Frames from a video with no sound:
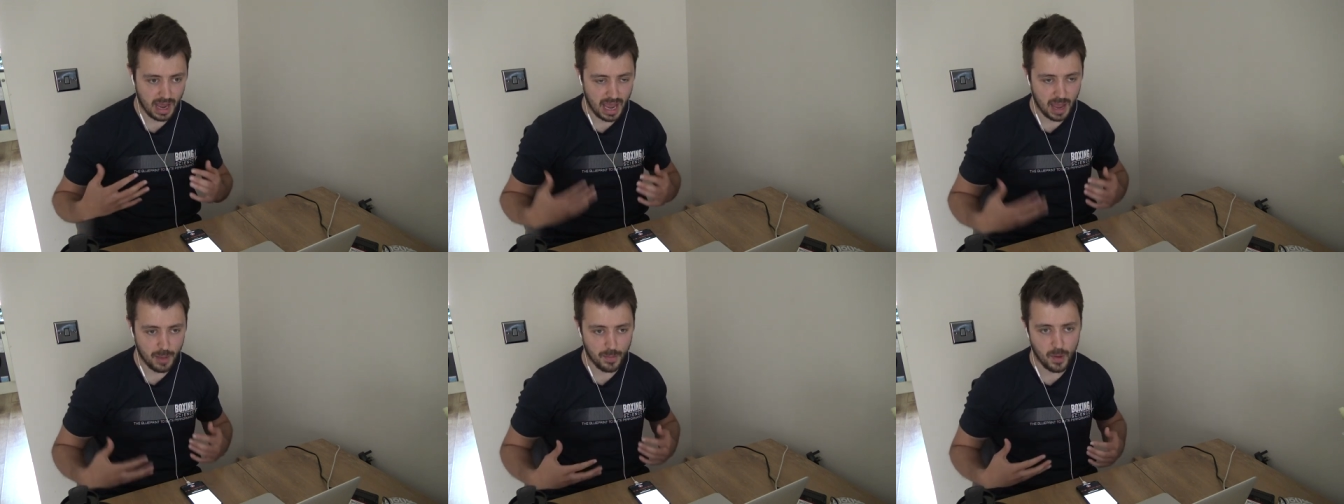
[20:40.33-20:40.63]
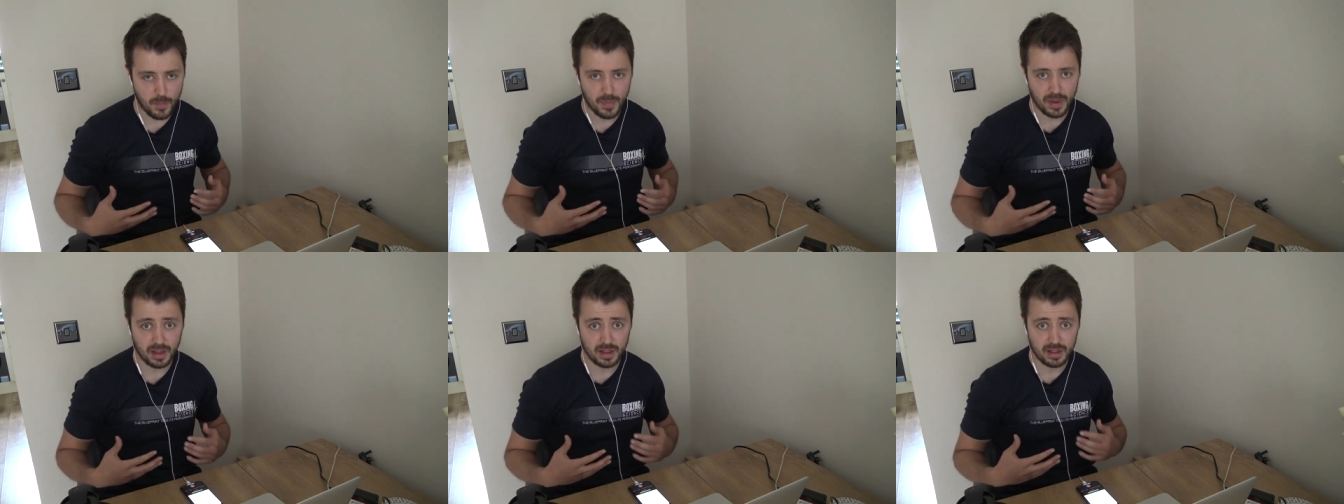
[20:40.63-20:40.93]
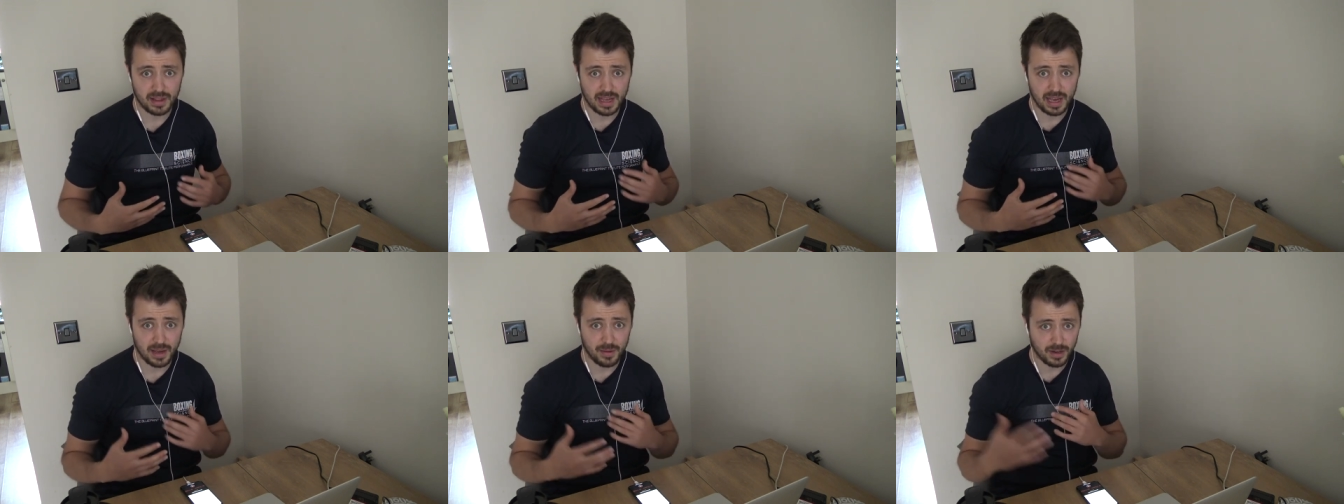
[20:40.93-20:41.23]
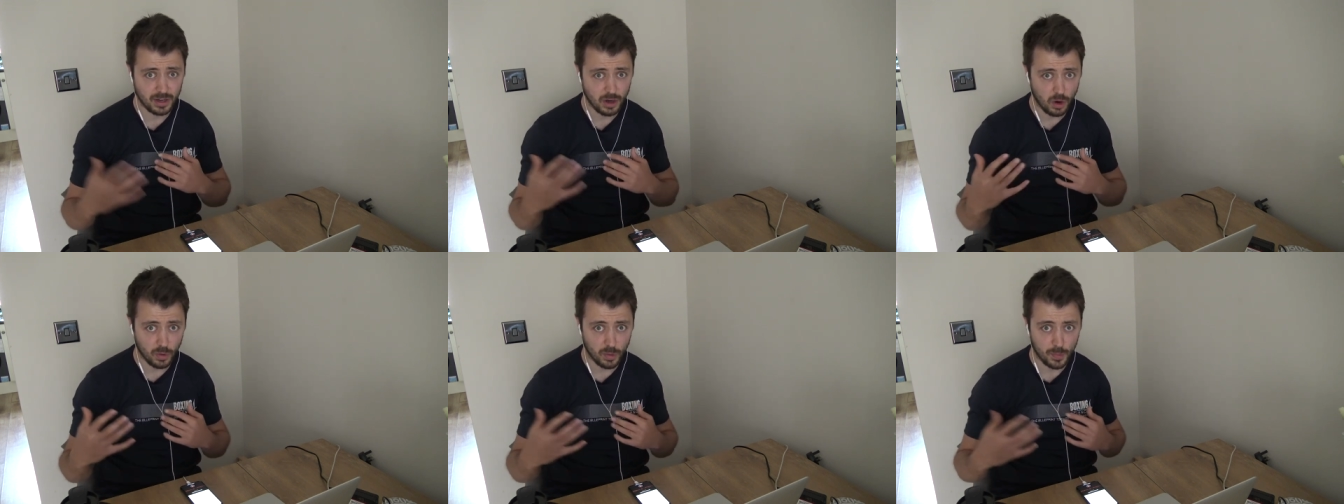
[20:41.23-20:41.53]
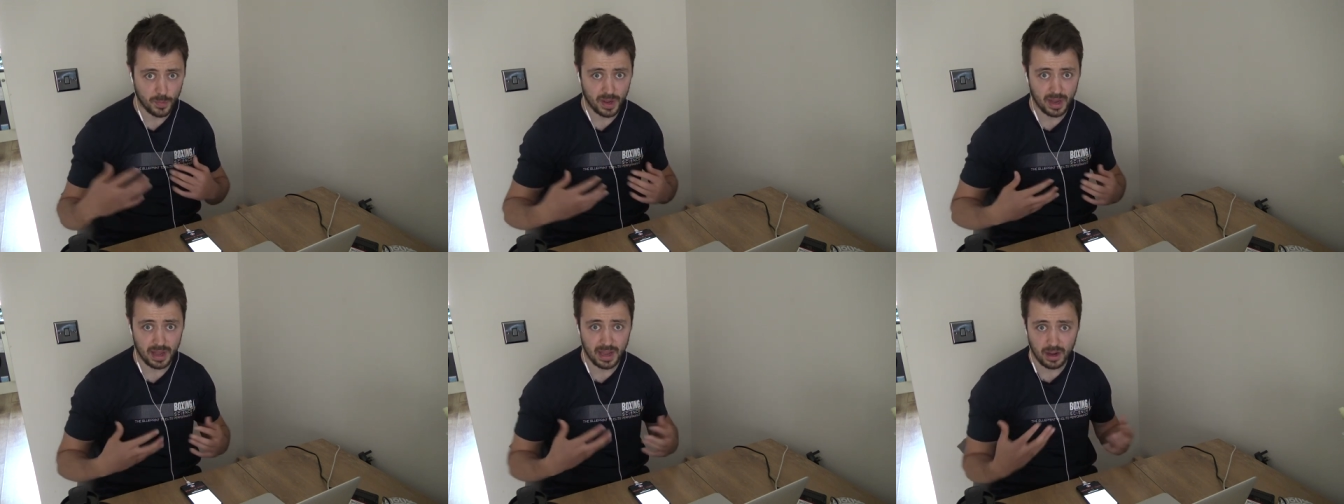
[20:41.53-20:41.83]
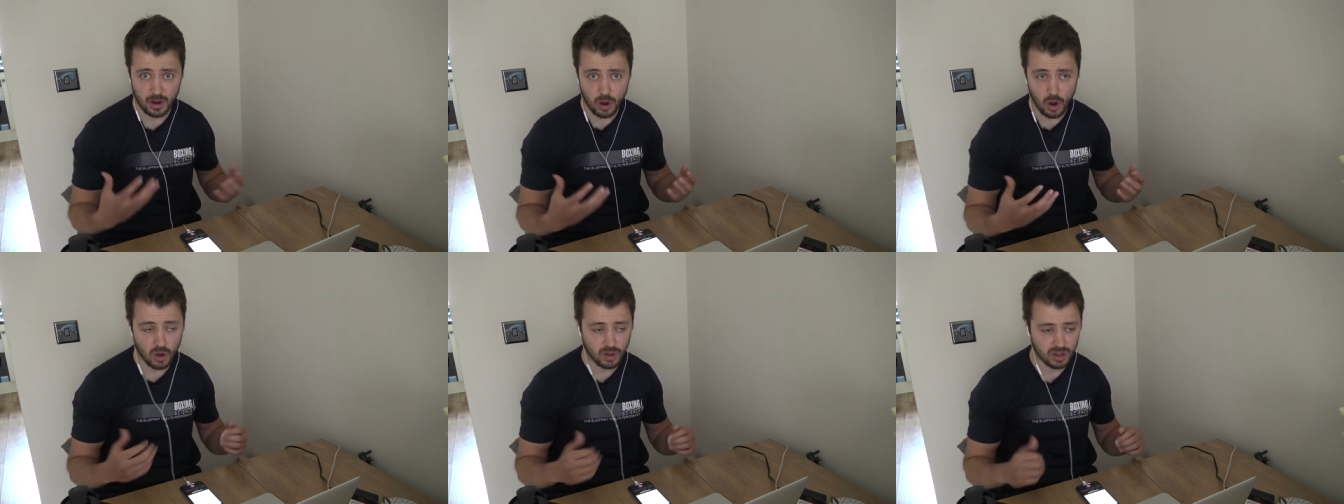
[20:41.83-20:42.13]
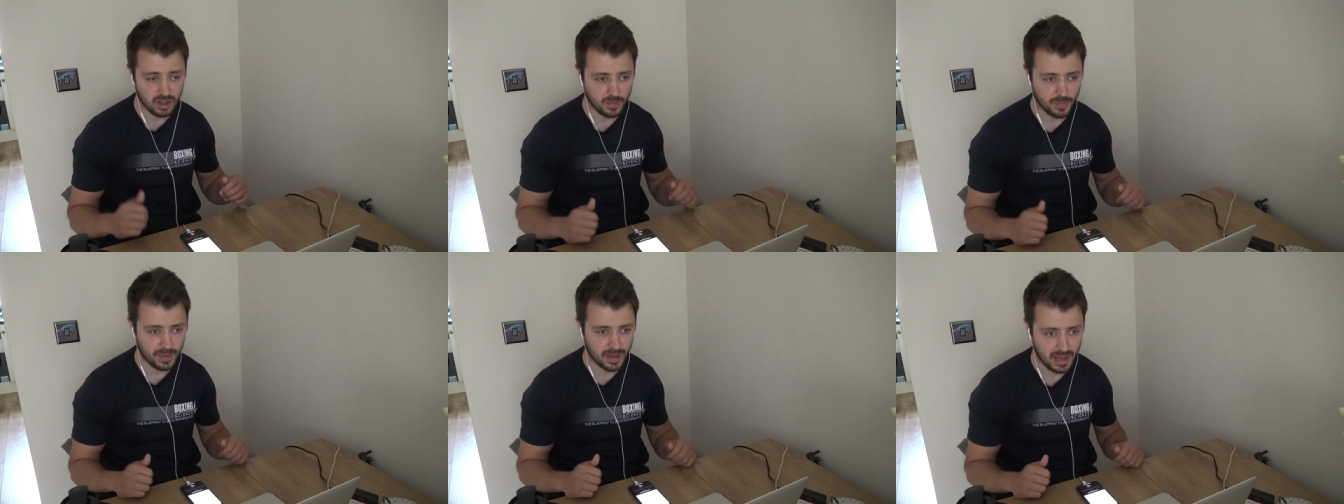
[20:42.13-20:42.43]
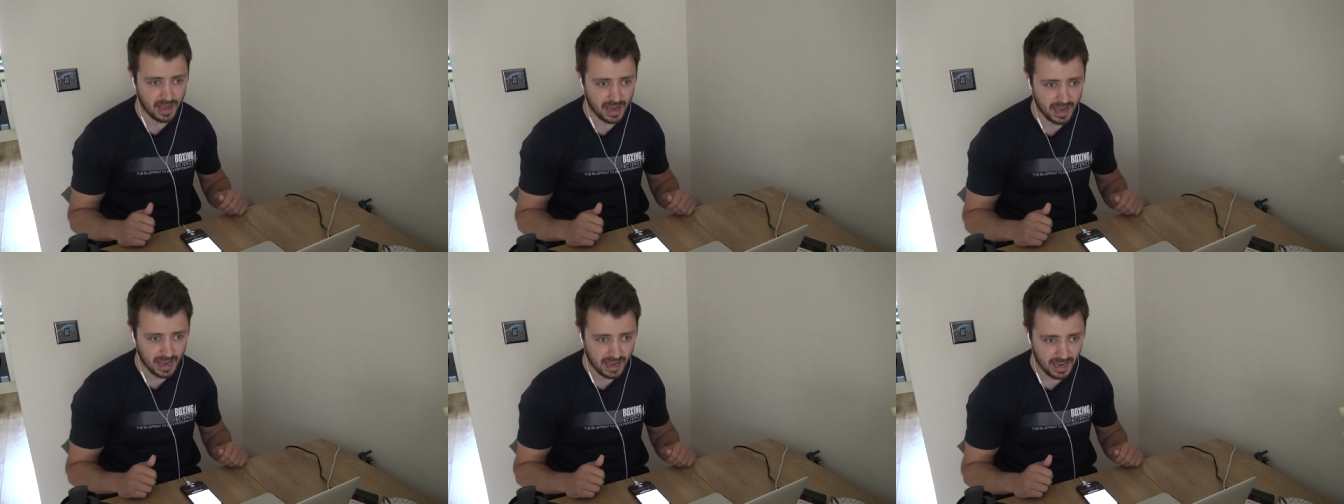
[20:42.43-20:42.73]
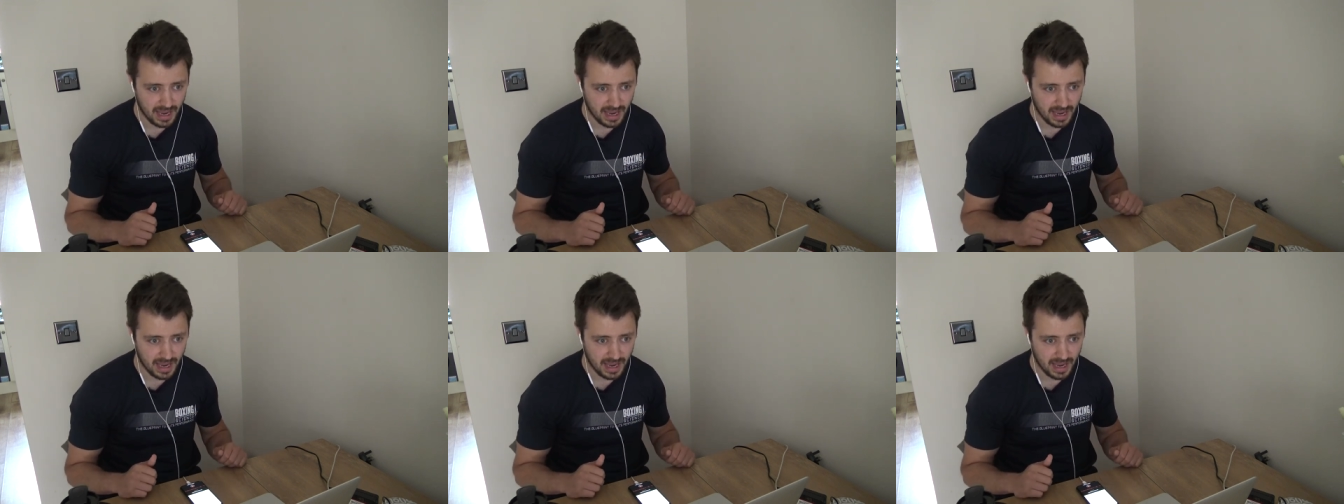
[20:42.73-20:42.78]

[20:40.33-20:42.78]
hip mobility, shoulder mobility, core stability.